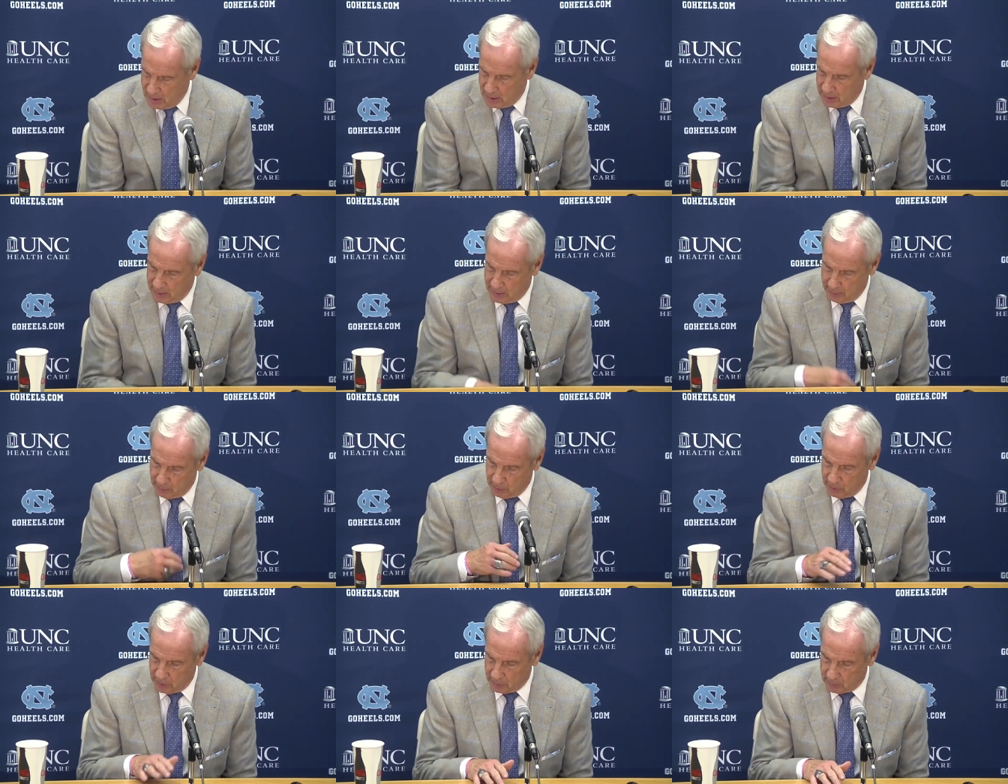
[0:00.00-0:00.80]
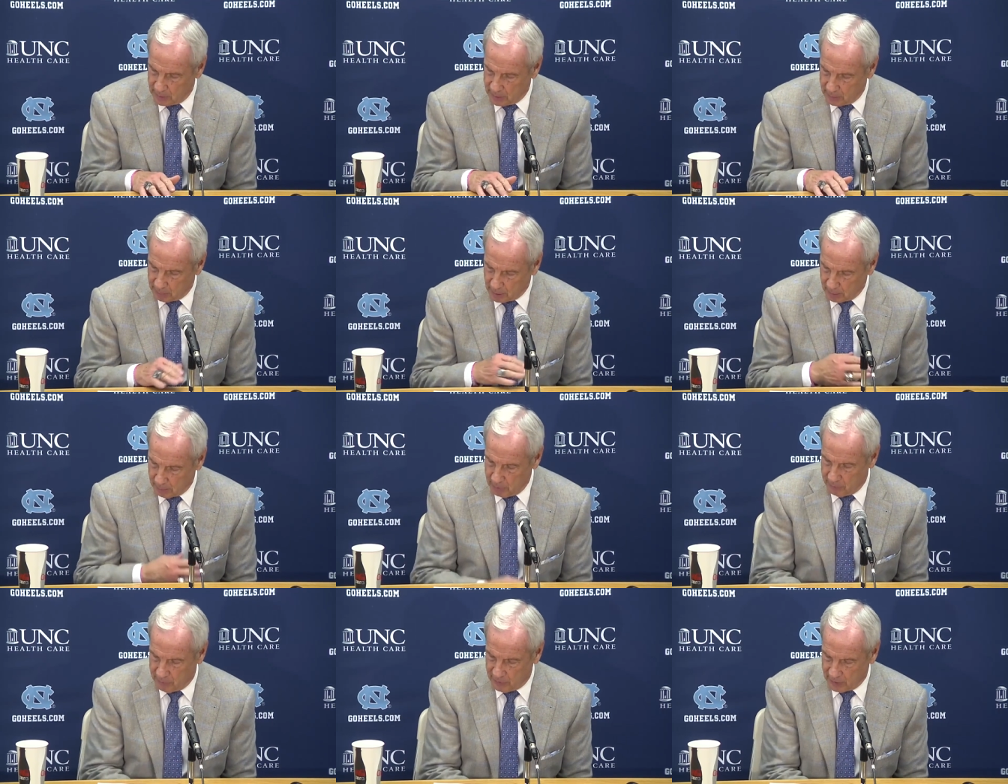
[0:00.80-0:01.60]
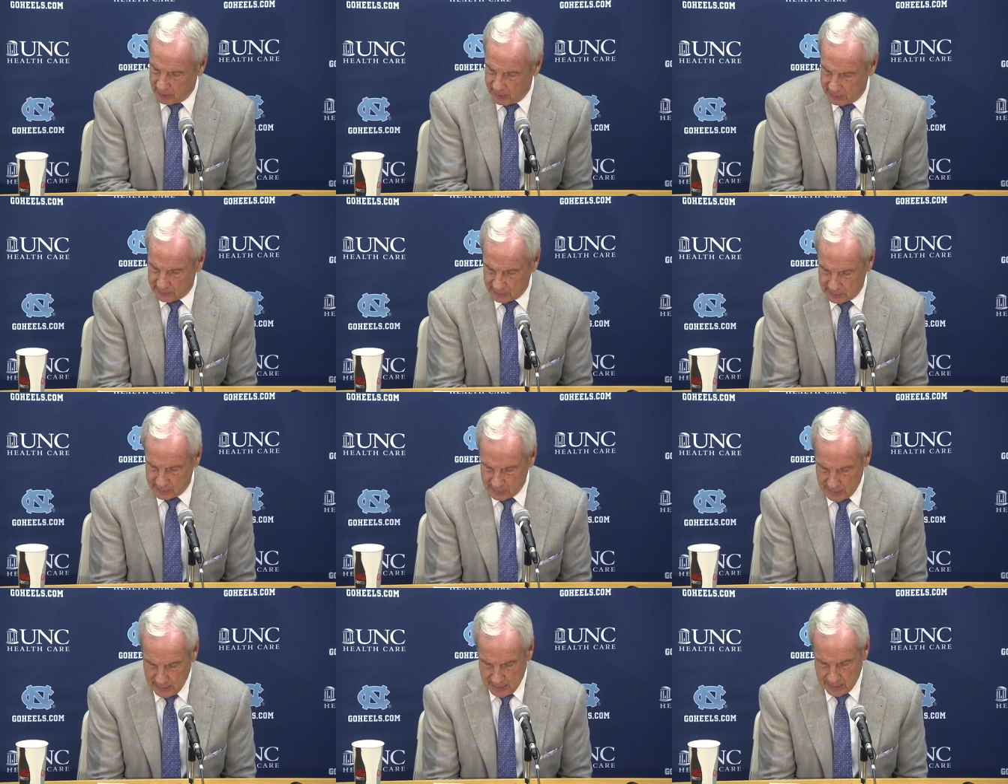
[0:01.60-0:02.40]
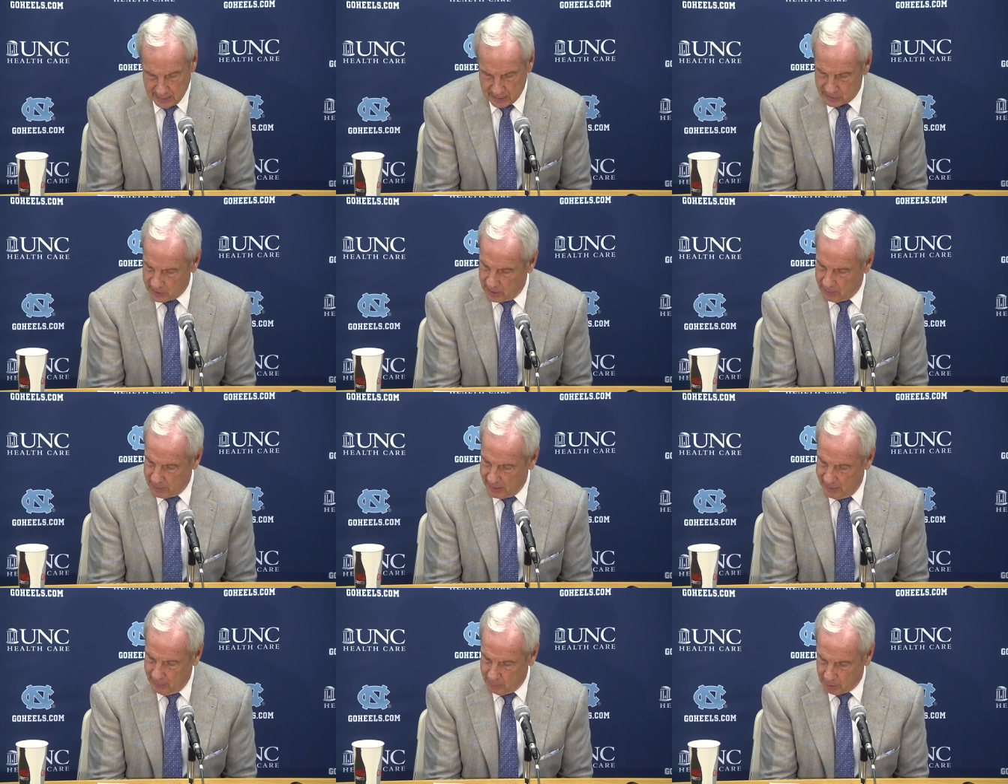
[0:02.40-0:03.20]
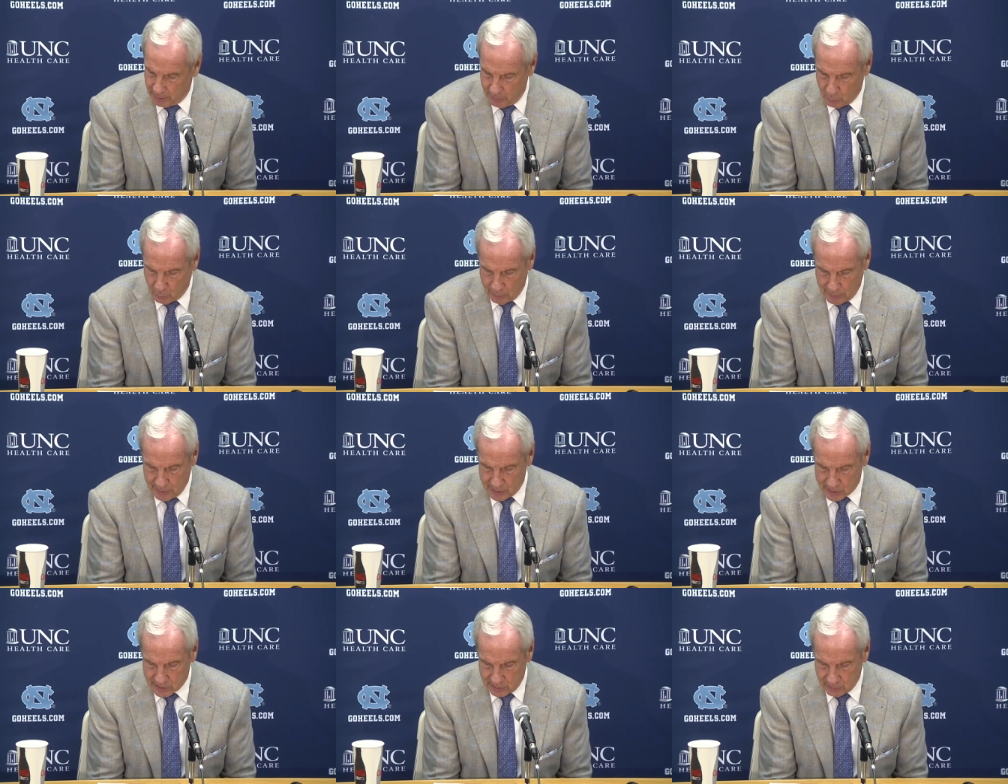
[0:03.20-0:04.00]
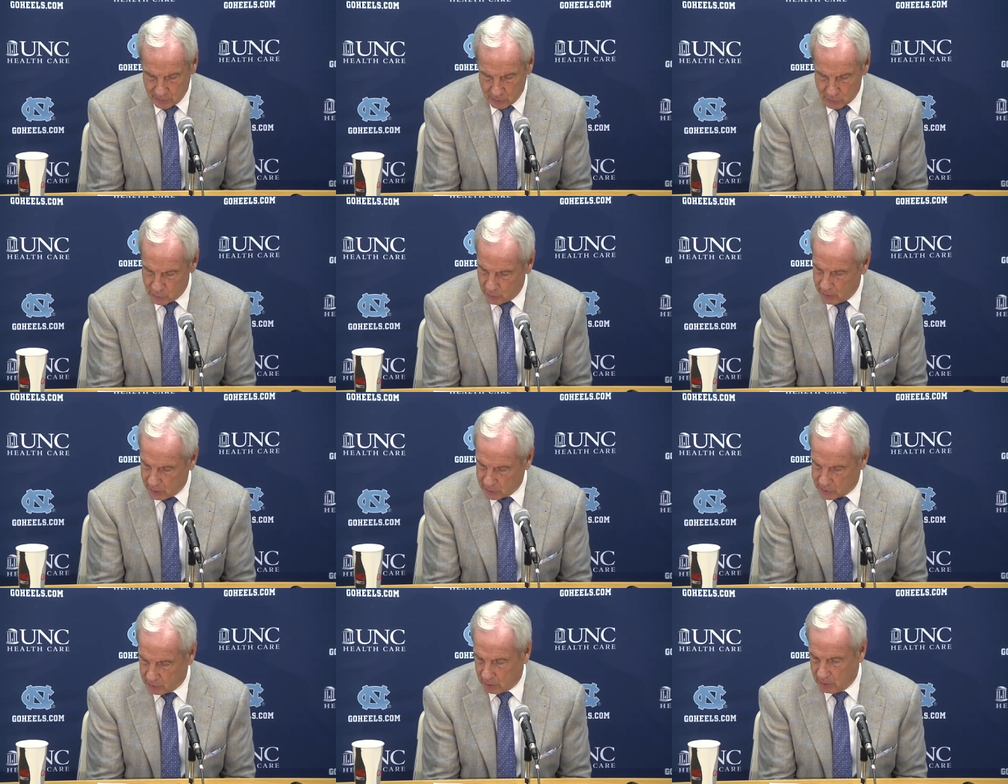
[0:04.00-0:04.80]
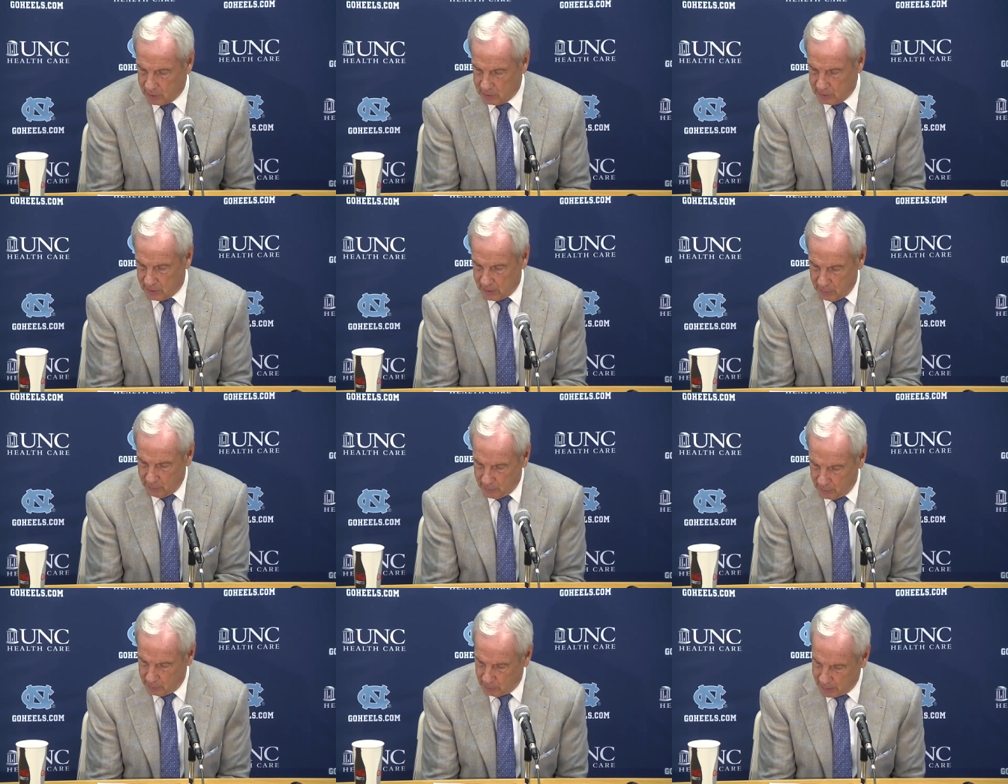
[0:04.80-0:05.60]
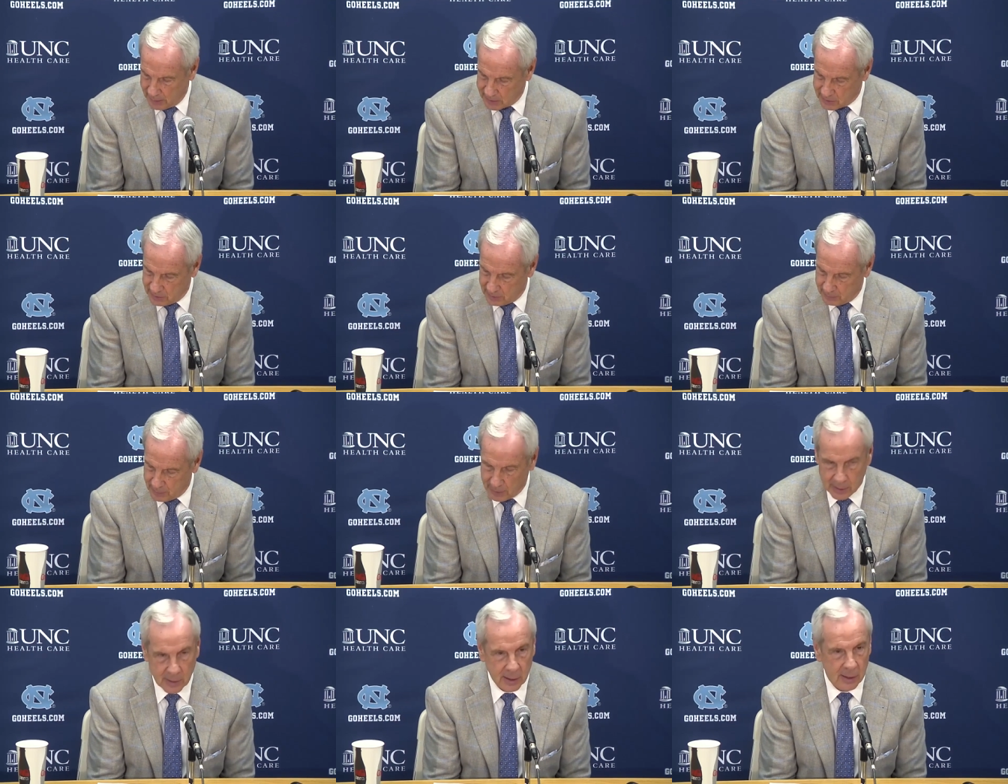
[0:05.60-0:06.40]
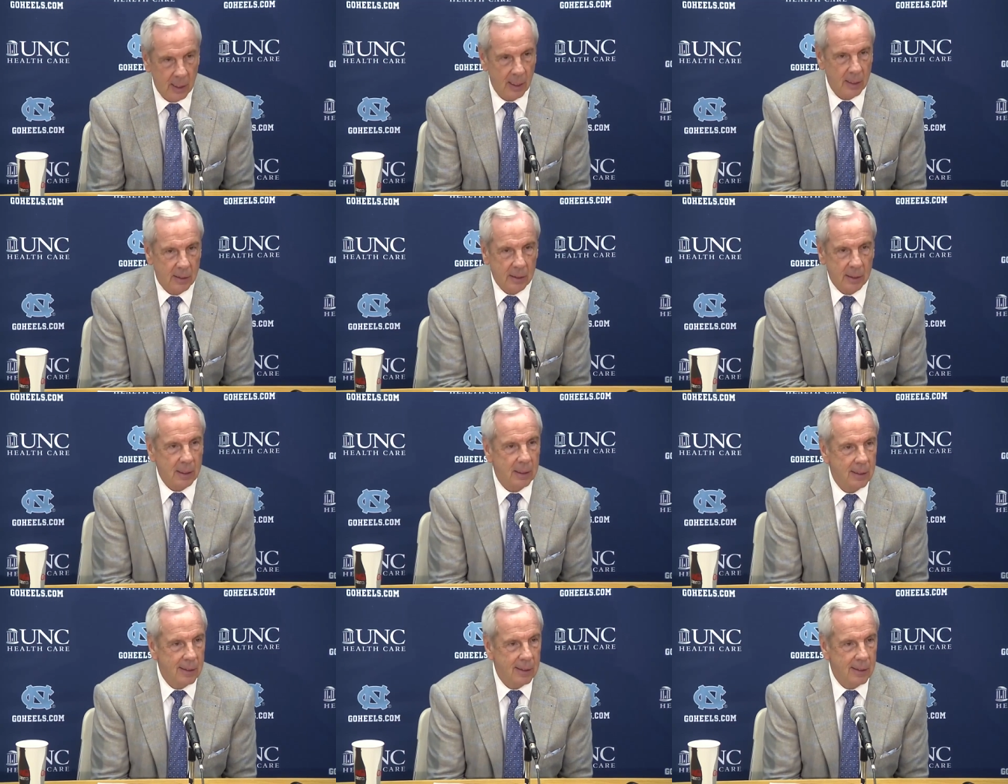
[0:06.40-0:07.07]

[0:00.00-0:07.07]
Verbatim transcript: I didn't even look, but I probably felt like that Isaiah may even play more minutes, even though Joel started. Yeah, he really blasted him 19 to 18.